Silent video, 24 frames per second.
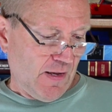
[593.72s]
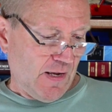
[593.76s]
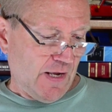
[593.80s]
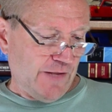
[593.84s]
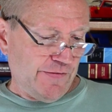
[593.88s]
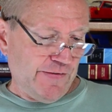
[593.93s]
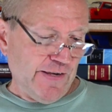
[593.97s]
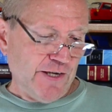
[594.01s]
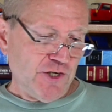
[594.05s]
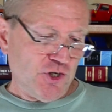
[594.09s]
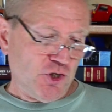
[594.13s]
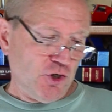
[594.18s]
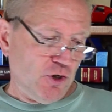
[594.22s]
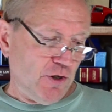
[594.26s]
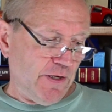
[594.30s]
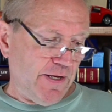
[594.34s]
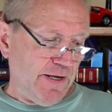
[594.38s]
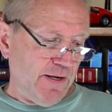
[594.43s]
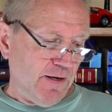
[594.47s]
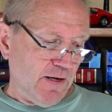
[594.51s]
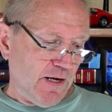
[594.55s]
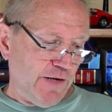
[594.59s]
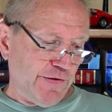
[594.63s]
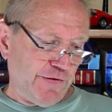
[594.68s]

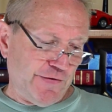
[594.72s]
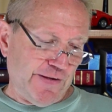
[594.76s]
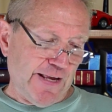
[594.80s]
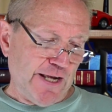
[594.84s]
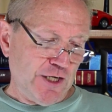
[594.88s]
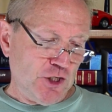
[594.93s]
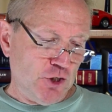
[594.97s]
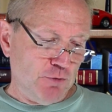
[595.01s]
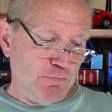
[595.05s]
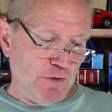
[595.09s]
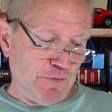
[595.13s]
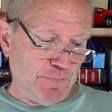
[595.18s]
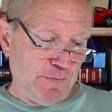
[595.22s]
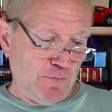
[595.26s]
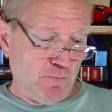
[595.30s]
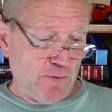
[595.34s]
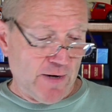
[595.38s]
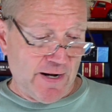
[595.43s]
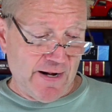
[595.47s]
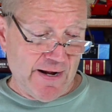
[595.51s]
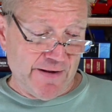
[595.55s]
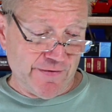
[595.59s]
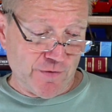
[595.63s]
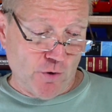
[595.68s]
Additionally, a statute must be
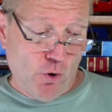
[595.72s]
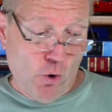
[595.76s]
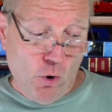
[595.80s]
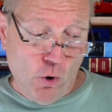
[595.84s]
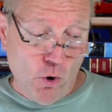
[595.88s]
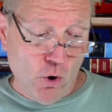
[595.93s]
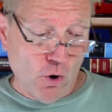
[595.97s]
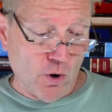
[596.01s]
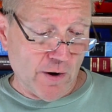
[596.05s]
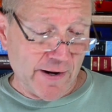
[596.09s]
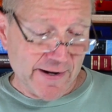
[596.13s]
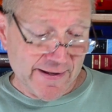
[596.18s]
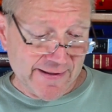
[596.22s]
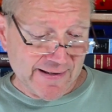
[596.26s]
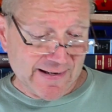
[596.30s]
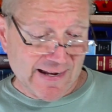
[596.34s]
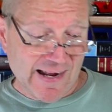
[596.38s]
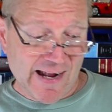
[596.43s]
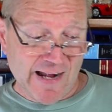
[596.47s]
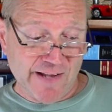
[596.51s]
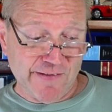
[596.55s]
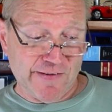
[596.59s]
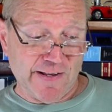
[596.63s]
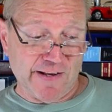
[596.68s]
read as a whole and in the
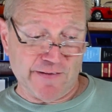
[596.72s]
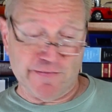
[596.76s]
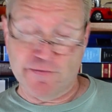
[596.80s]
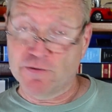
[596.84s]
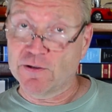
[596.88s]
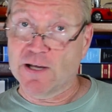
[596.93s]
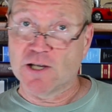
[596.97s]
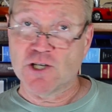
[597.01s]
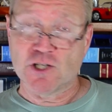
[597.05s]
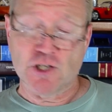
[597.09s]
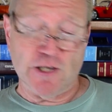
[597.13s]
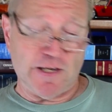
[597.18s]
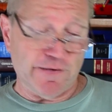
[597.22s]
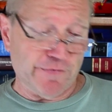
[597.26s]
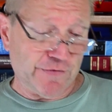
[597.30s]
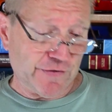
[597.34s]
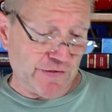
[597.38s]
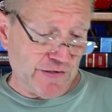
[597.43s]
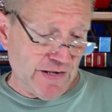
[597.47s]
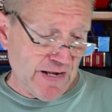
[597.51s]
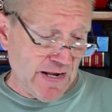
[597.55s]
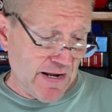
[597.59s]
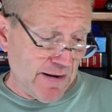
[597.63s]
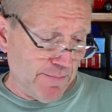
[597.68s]
context of the legislative
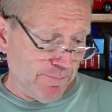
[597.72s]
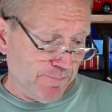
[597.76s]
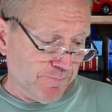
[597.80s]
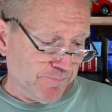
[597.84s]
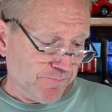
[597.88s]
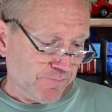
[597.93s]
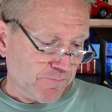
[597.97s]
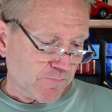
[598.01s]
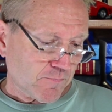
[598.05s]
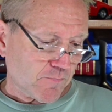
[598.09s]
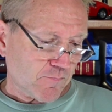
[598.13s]
scheme.